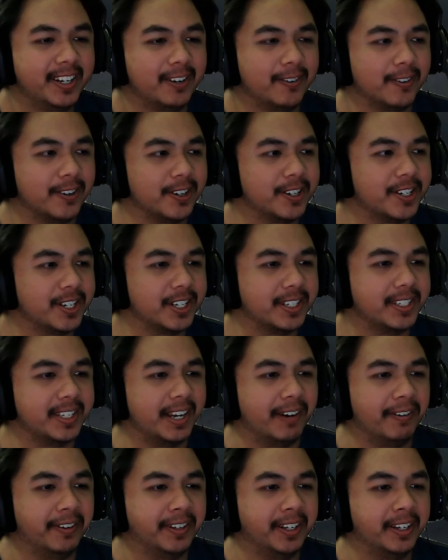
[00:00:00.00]
where it's just
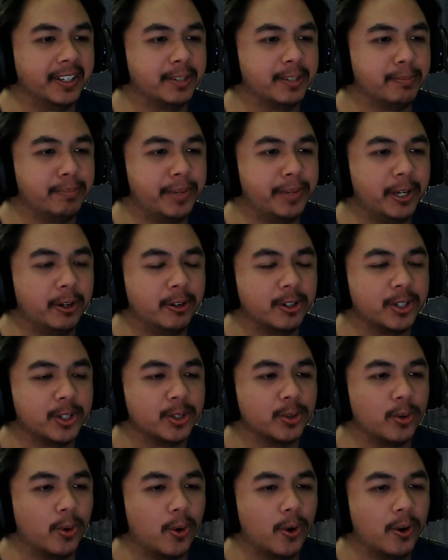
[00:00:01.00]
everything is pure
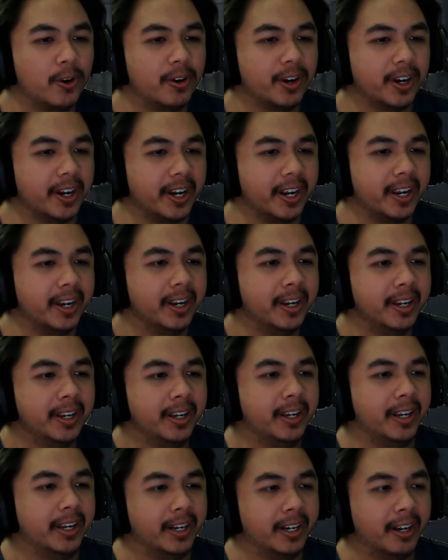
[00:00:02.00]
story
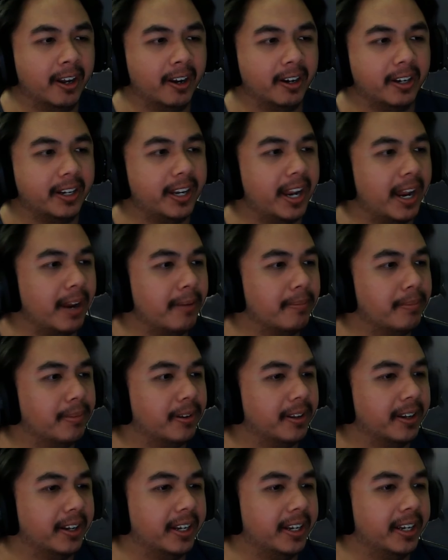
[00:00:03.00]
and not
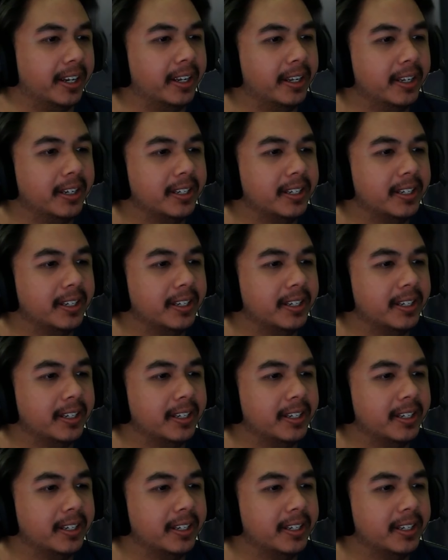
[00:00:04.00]
gameplay.